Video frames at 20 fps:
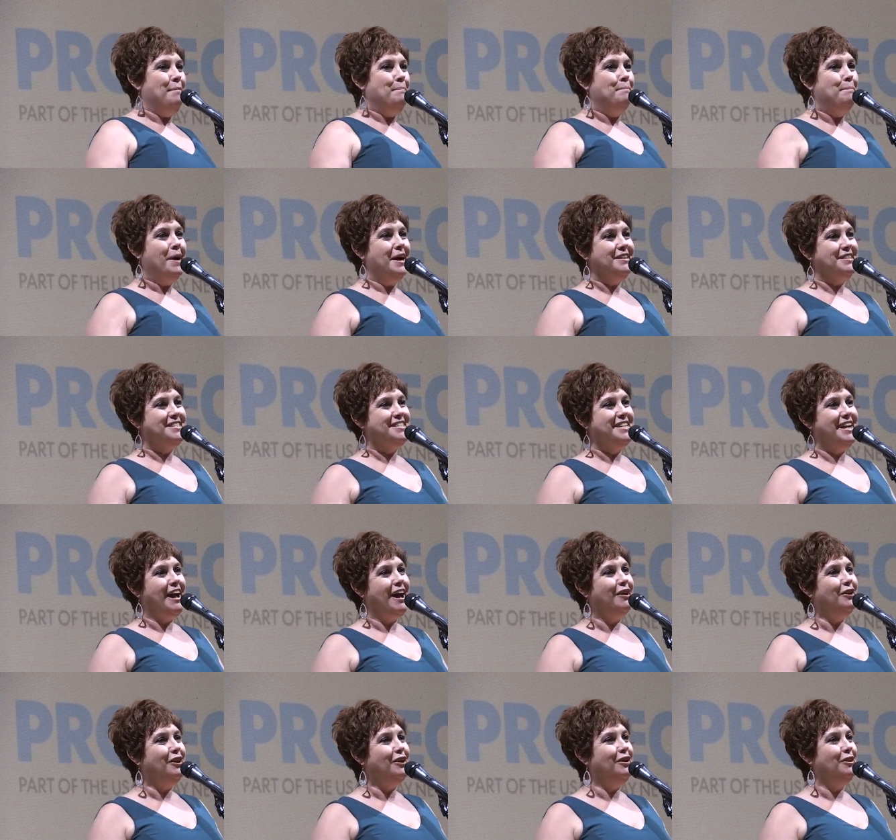But
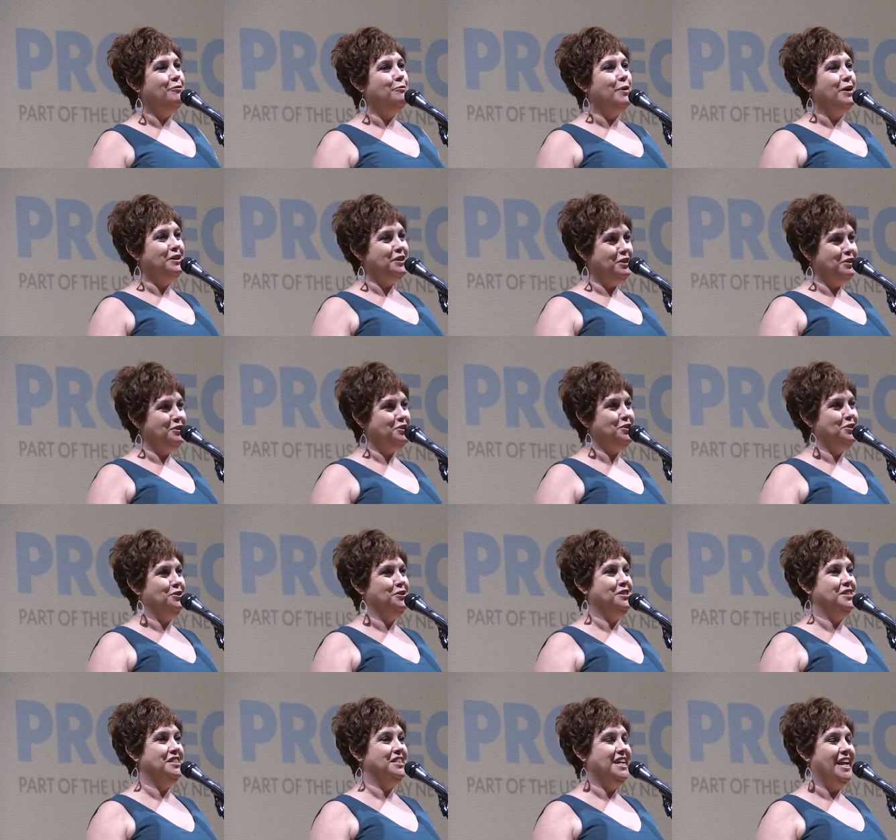Seattle, 1 year
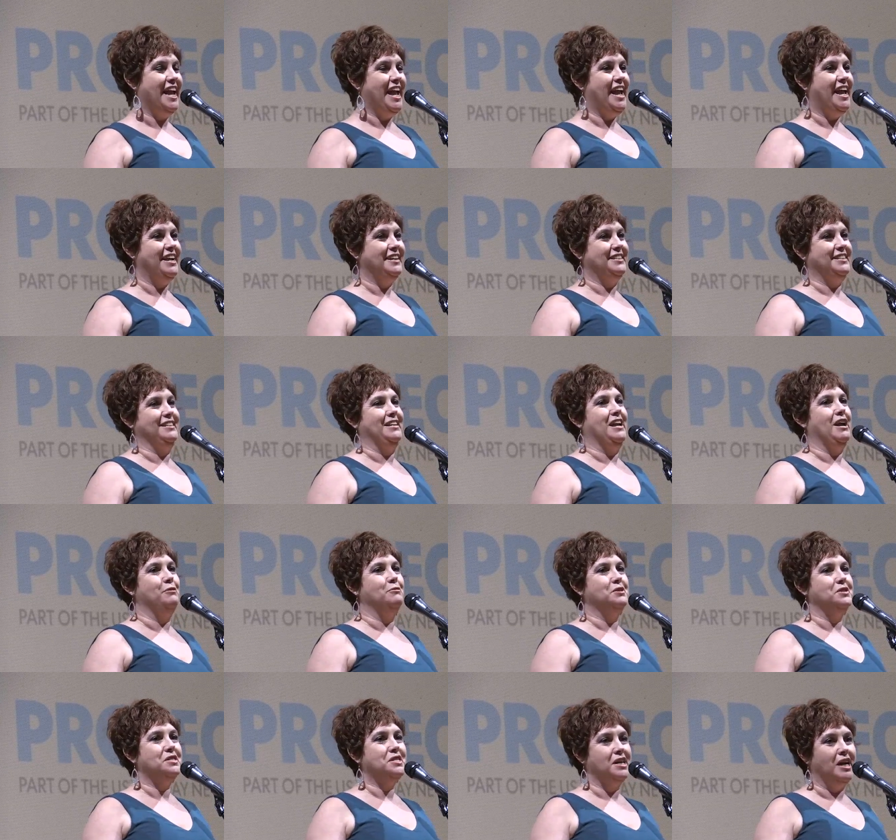turned into 8, and I
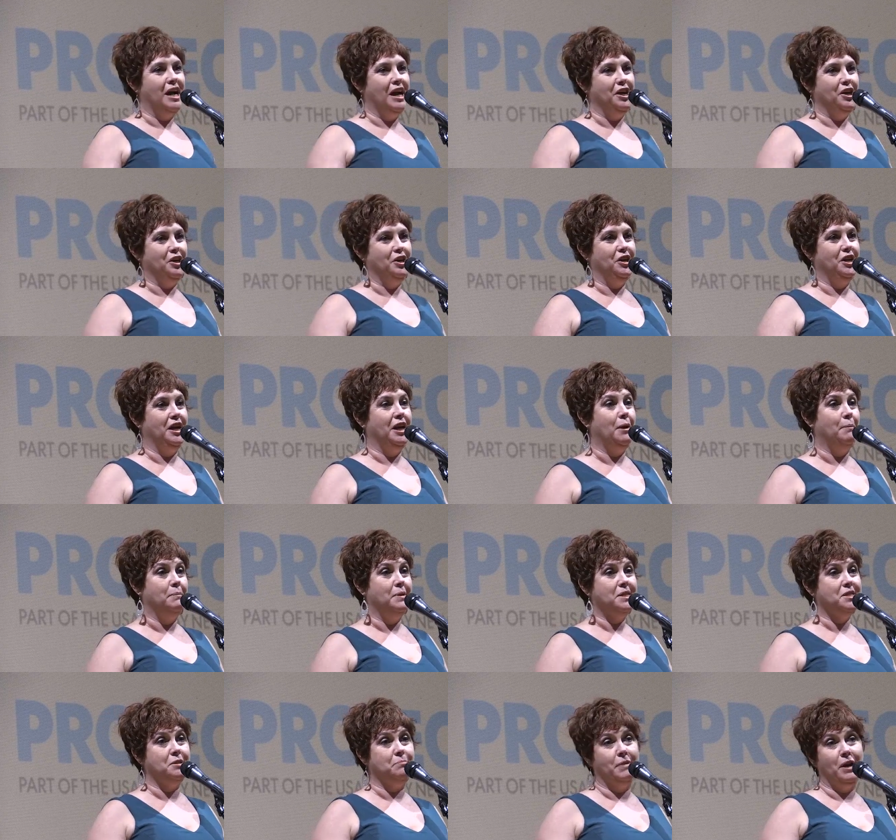was tired, and I
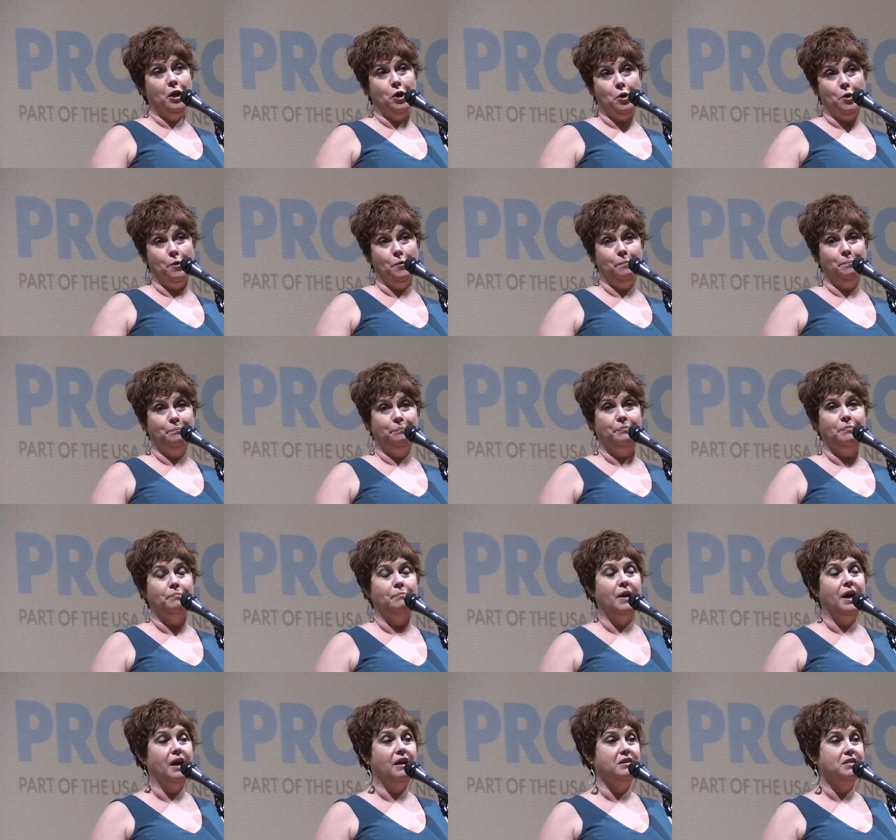missed my home.
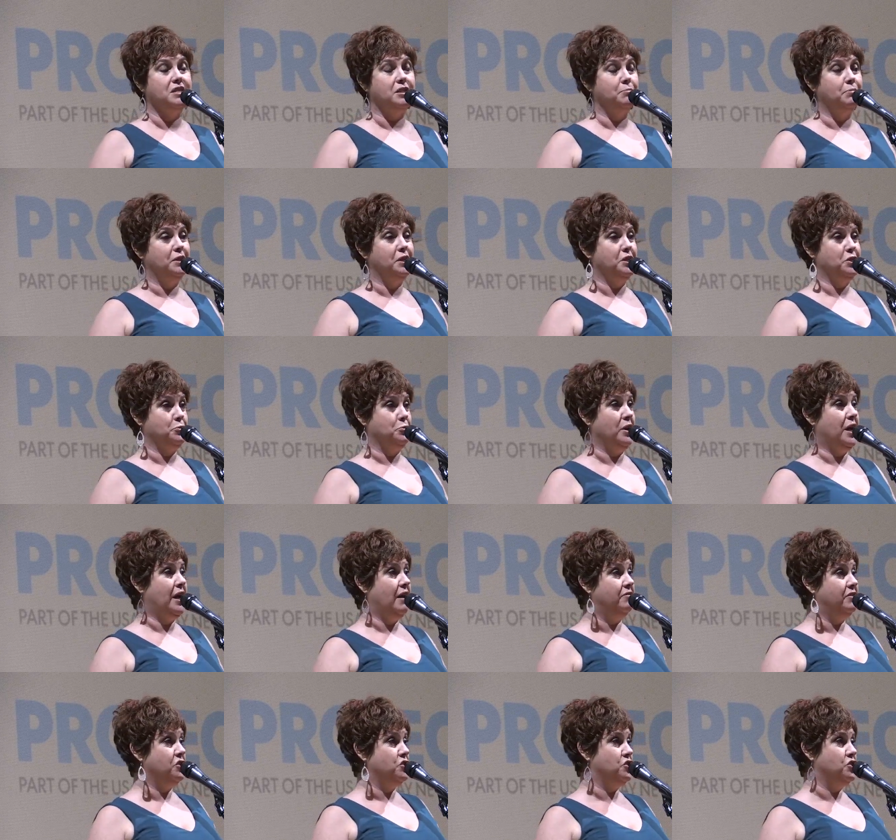My siblings were
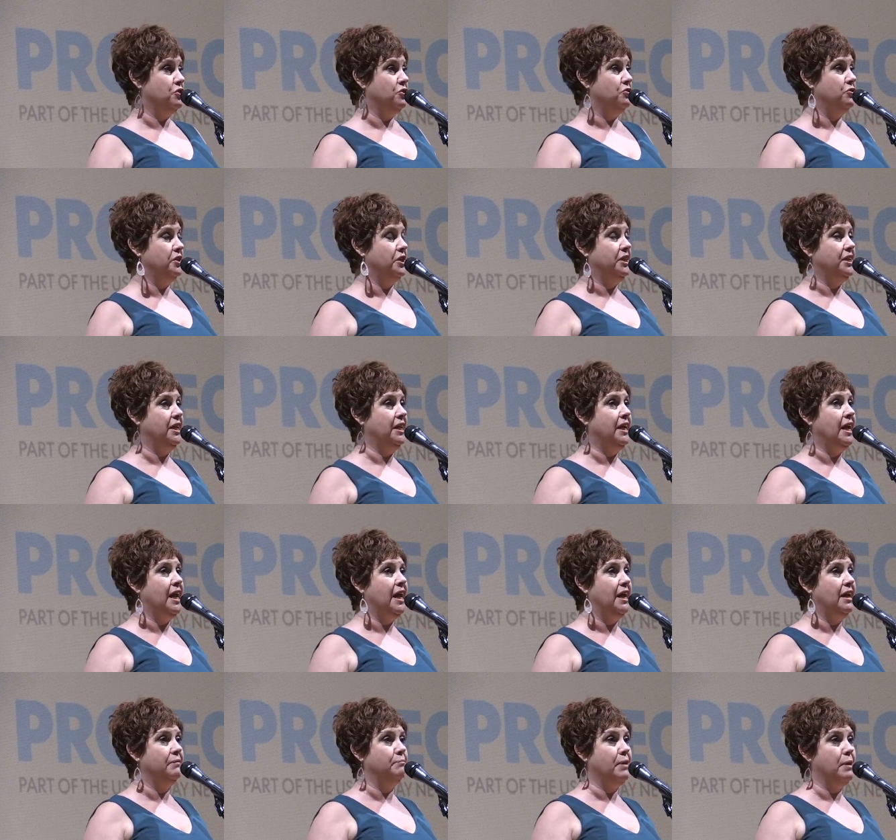having children,
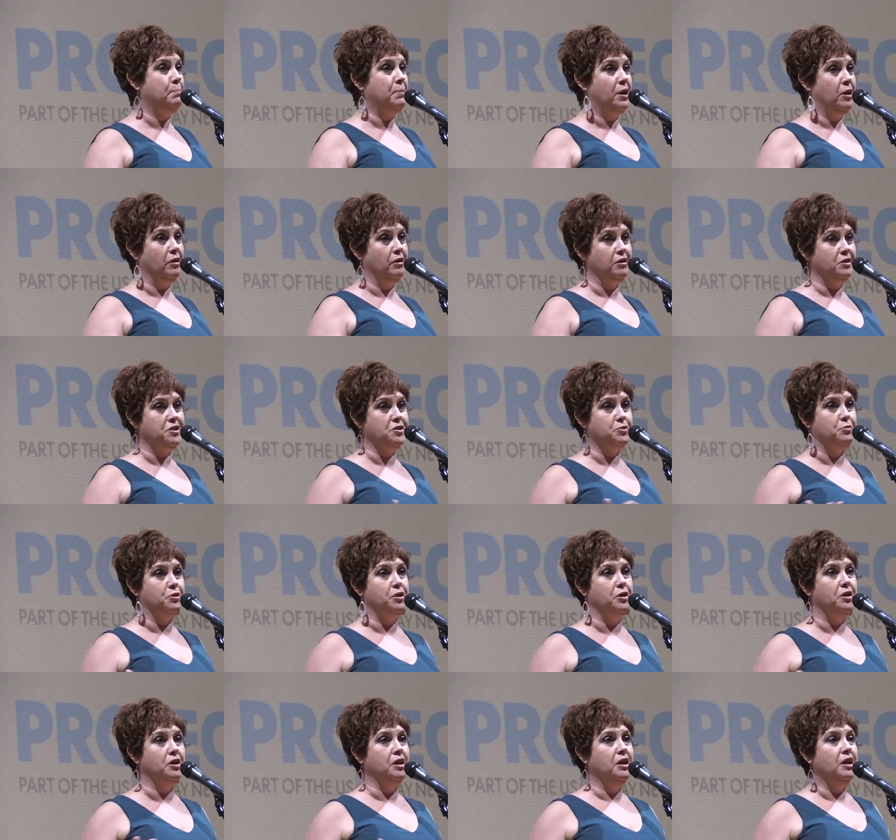and my parents
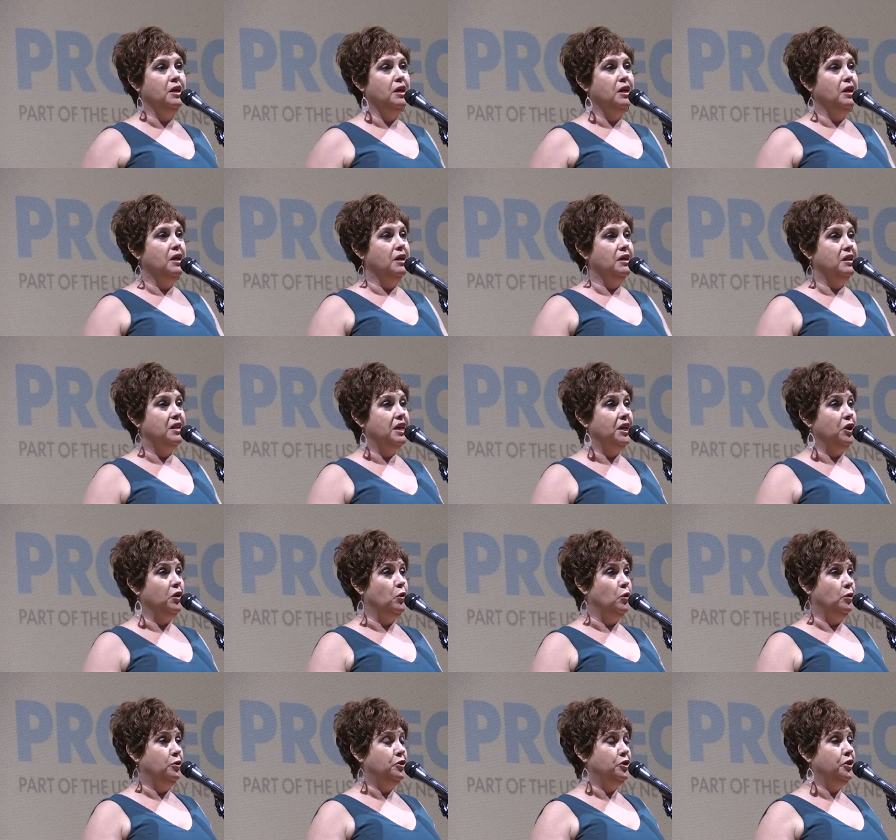were getting
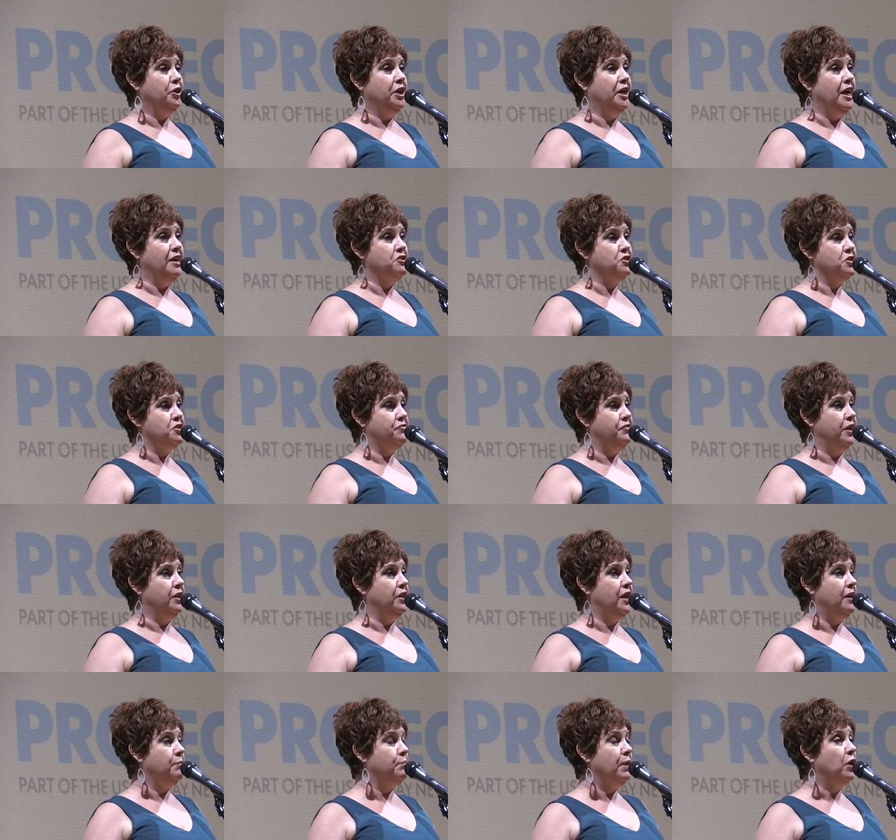older, and I just felt
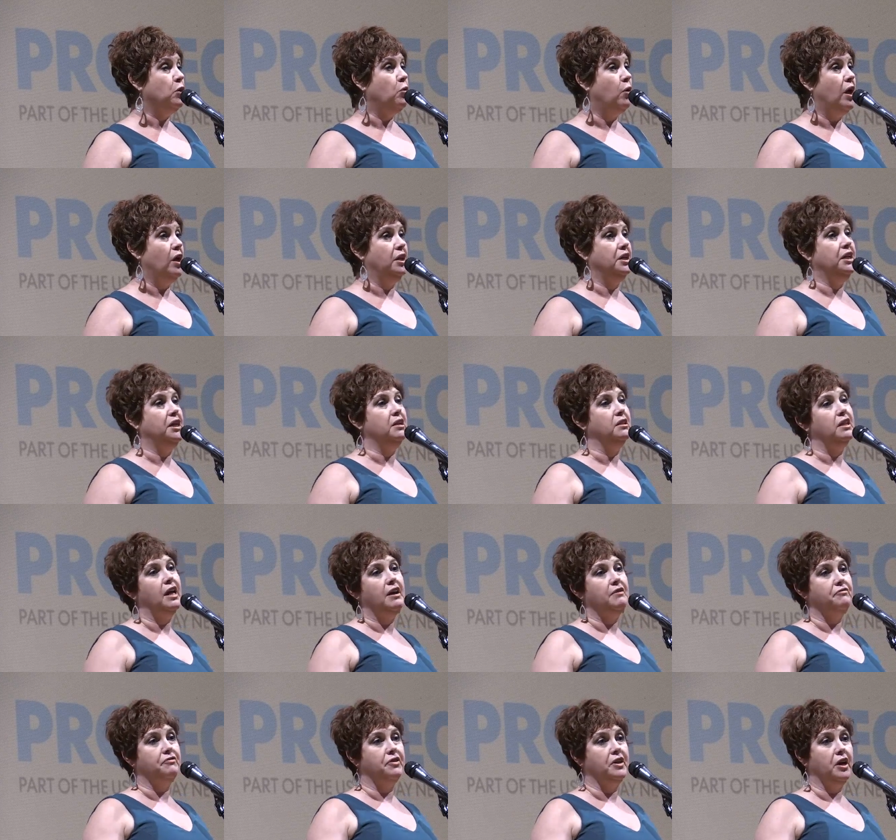like my quality of
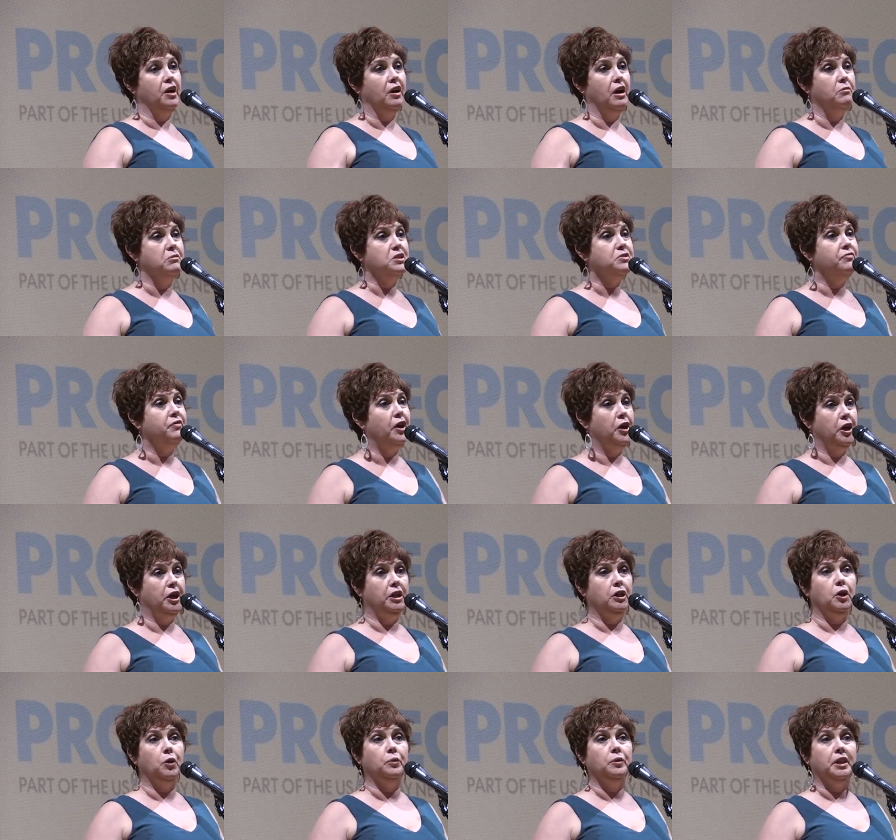life there, I was very
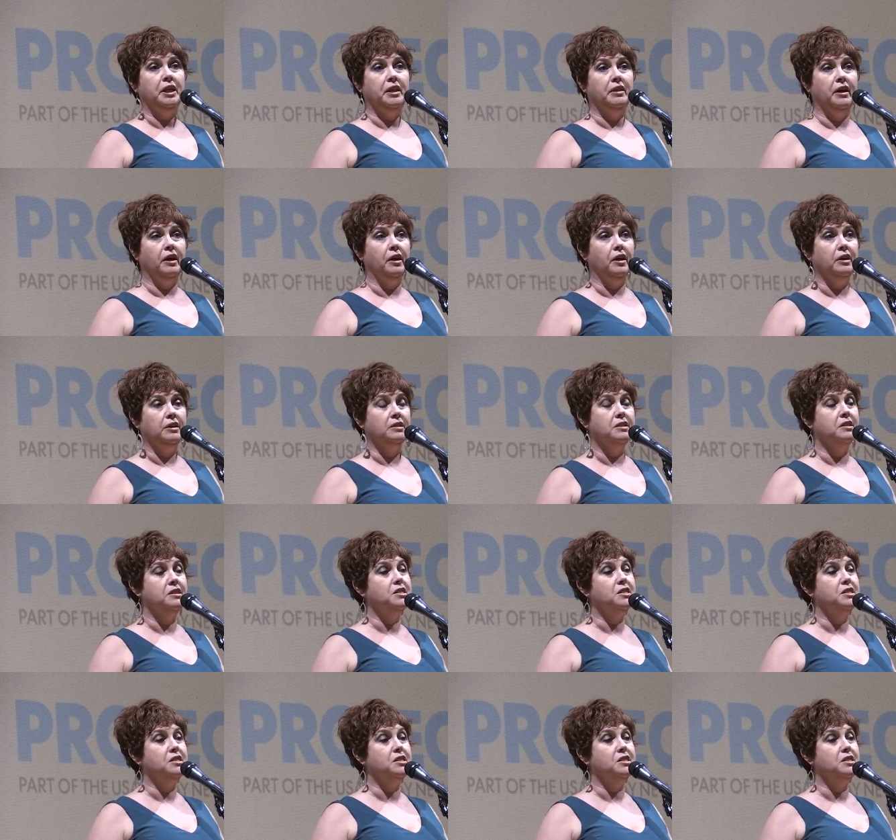lonely there.